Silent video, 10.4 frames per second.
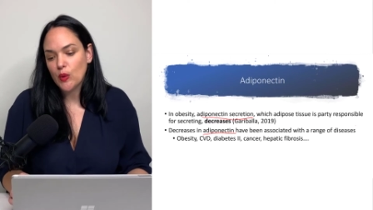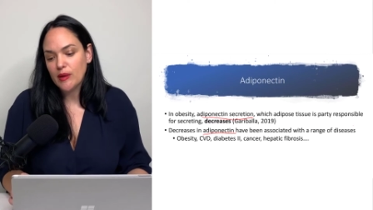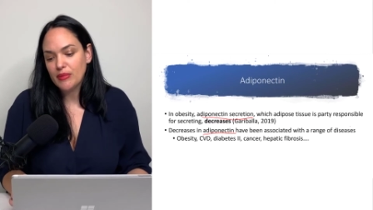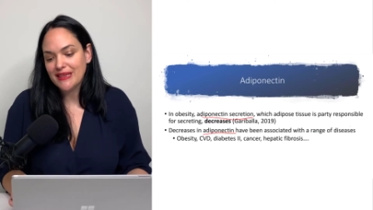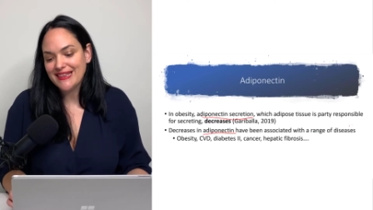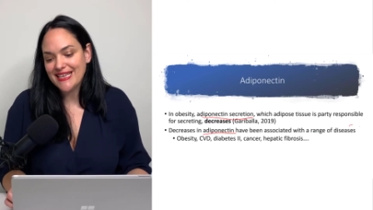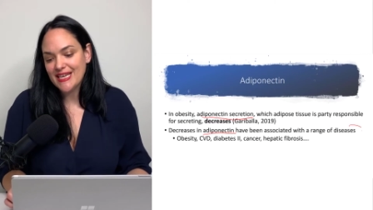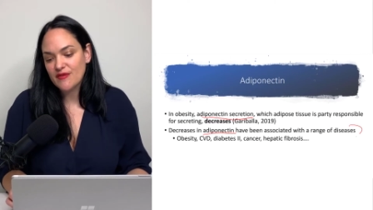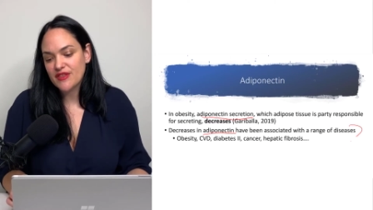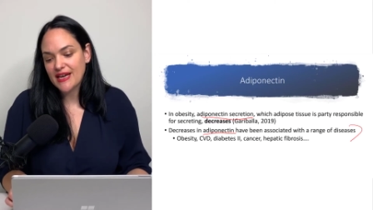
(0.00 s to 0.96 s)
we
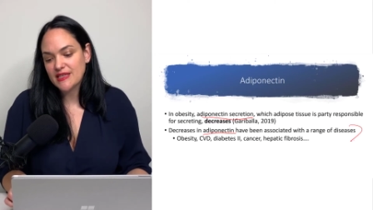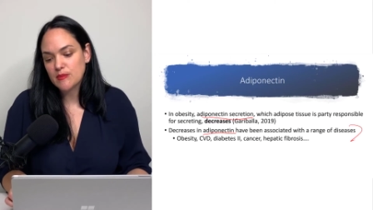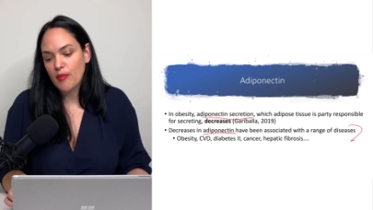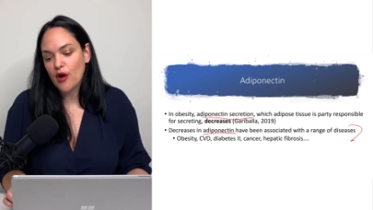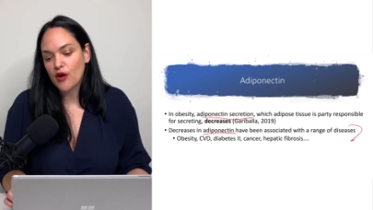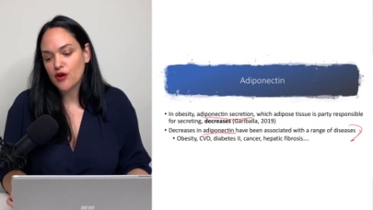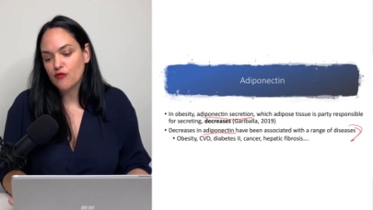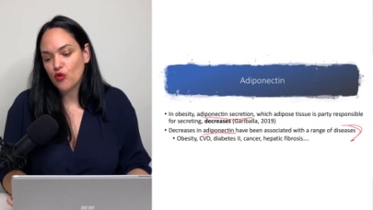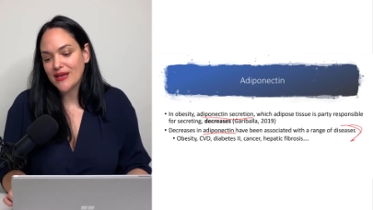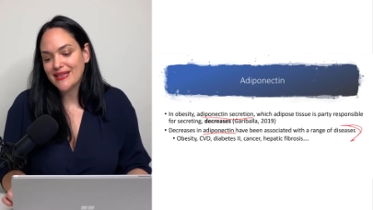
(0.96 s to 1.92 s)
believe that's part
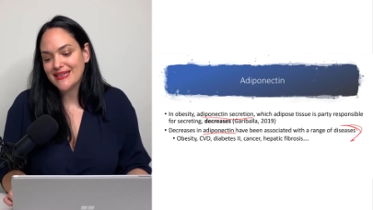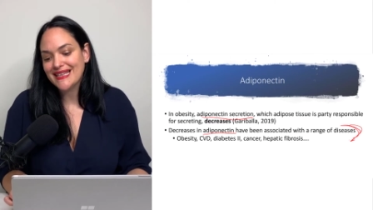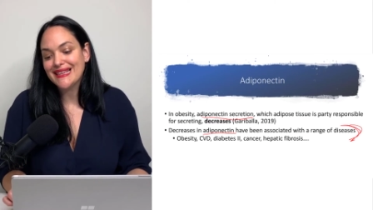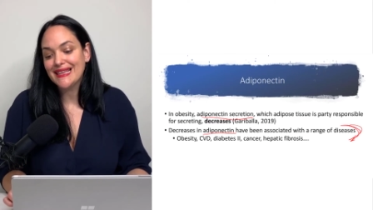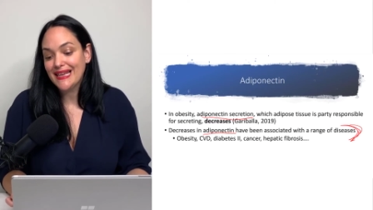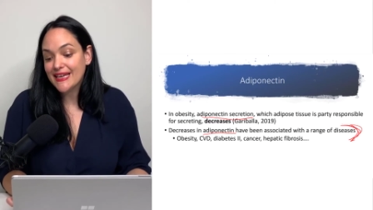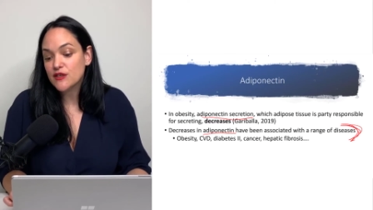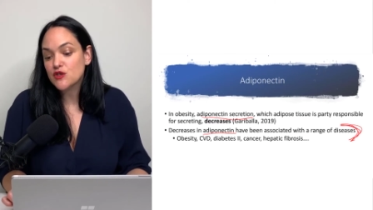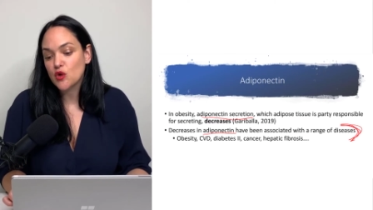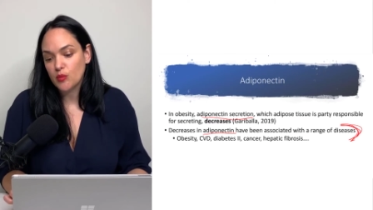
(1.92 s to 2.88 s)
of what
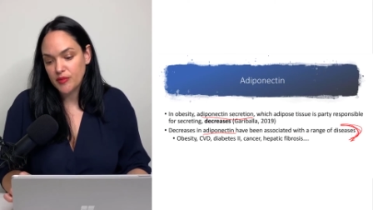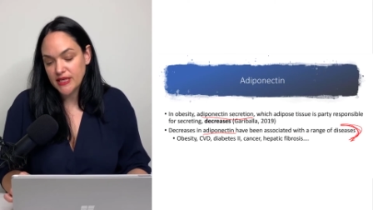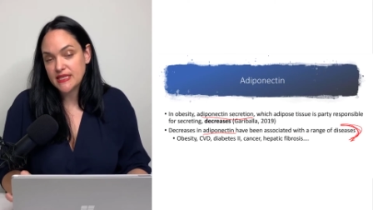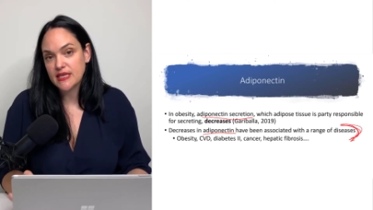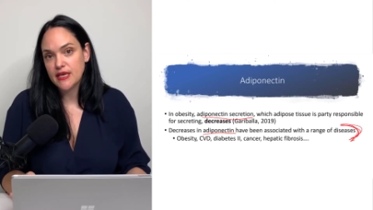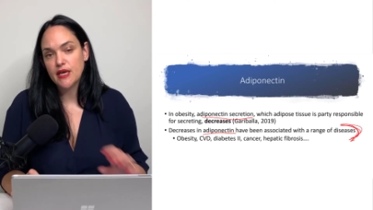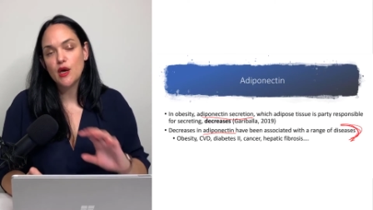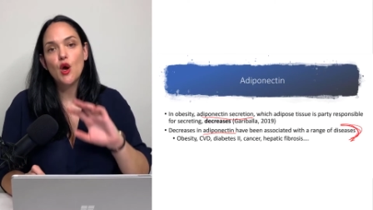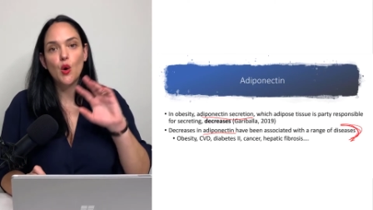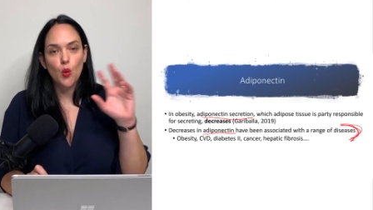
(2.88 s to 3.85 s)
links
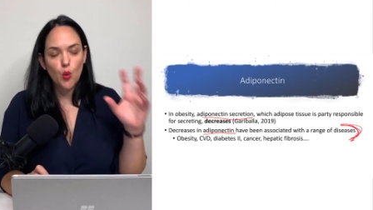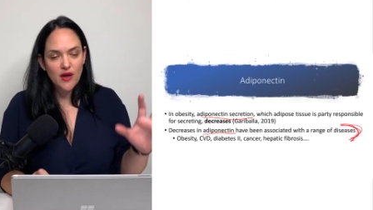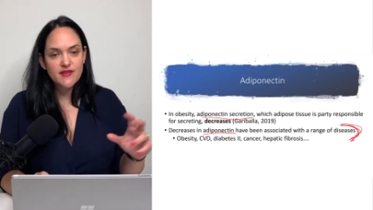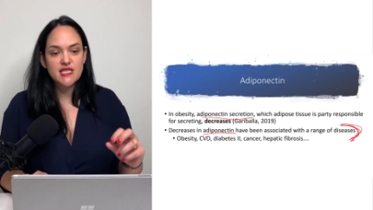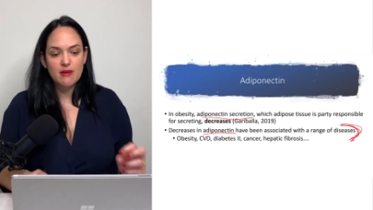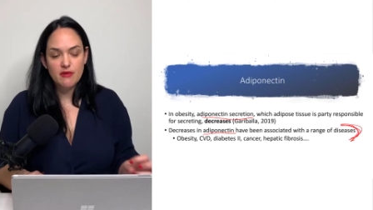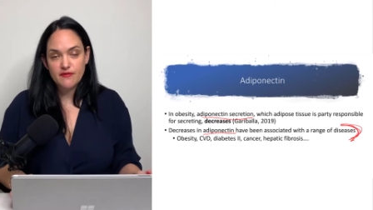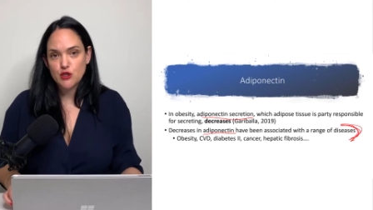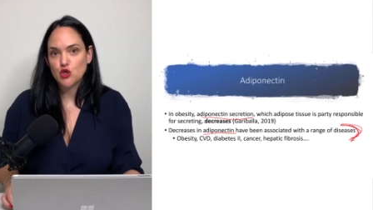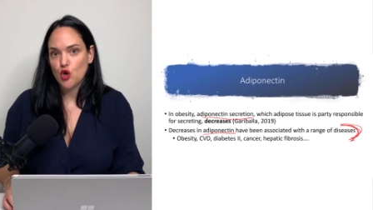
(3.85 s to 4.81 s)
obesity with some of
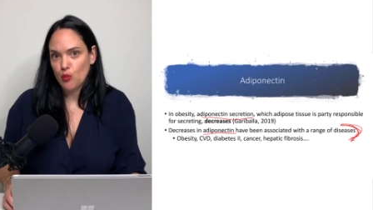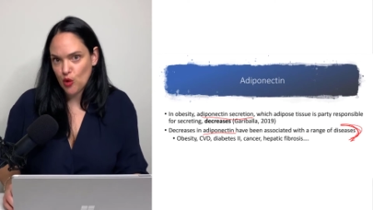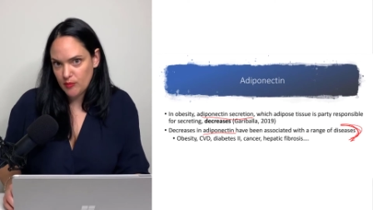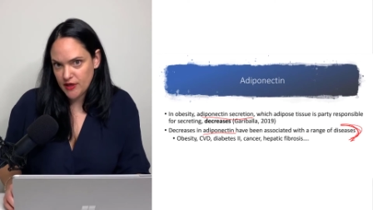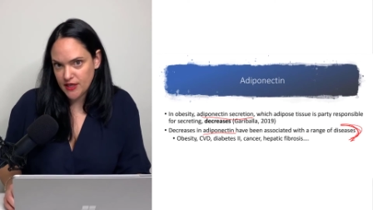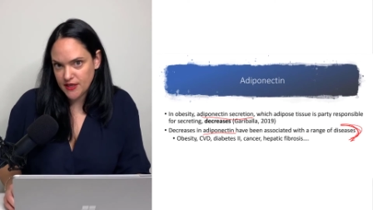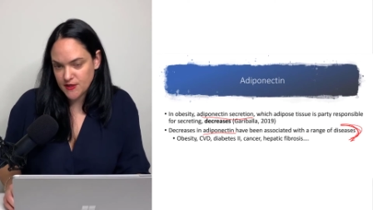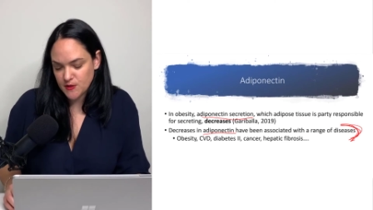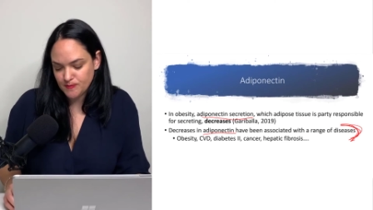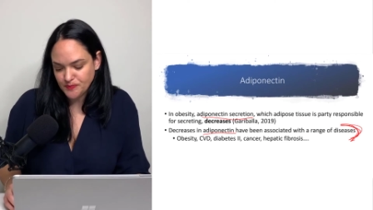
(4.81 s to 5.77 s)
its
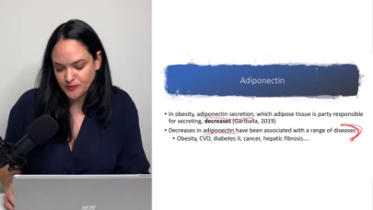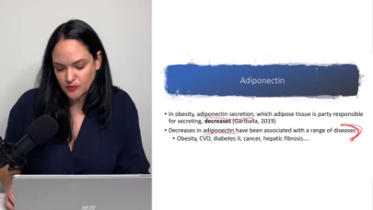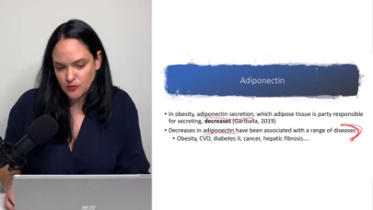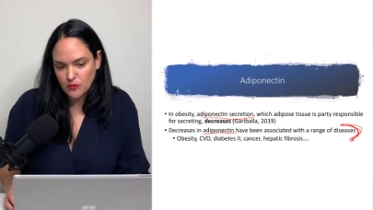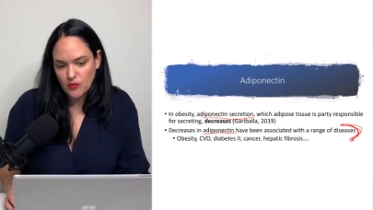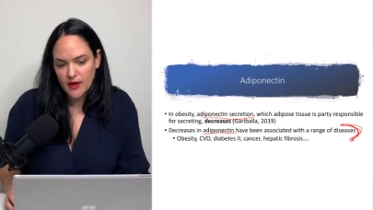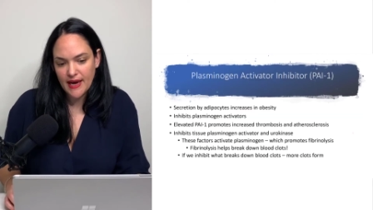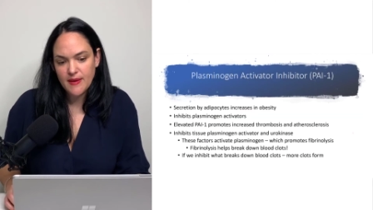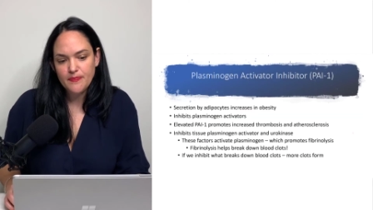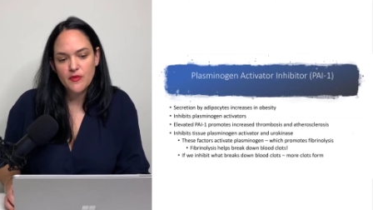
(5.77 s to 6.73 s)
comorbidities.
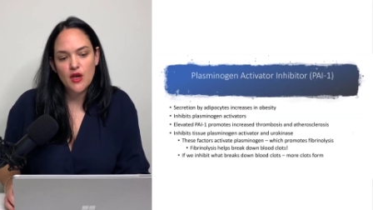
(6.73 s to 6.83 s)
Okay.